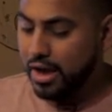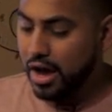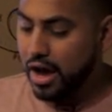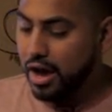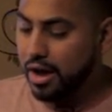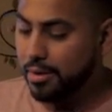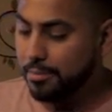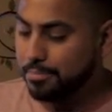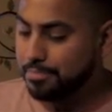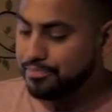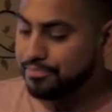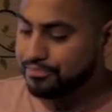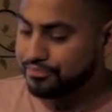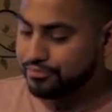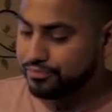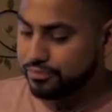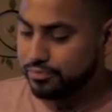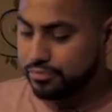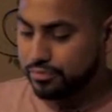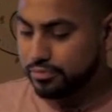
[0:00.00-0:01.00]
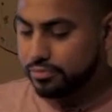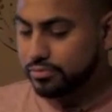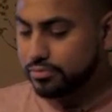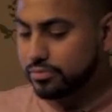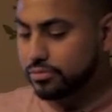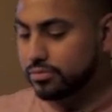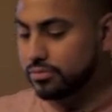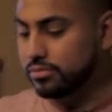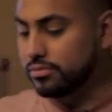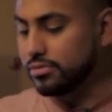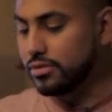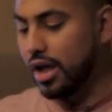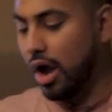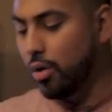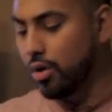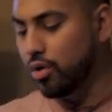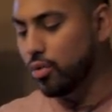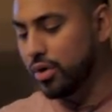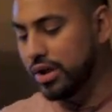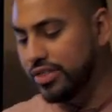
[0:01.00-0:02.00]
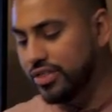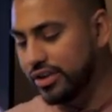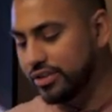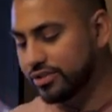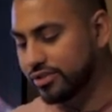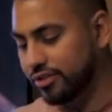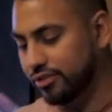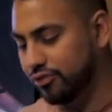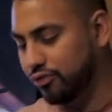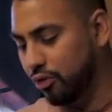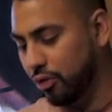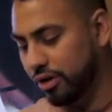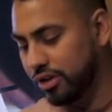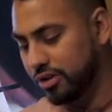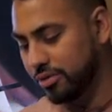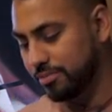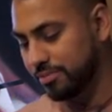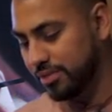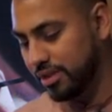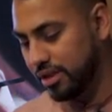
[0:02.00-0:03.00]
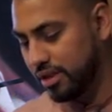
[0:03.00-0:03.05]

I want to read this for you.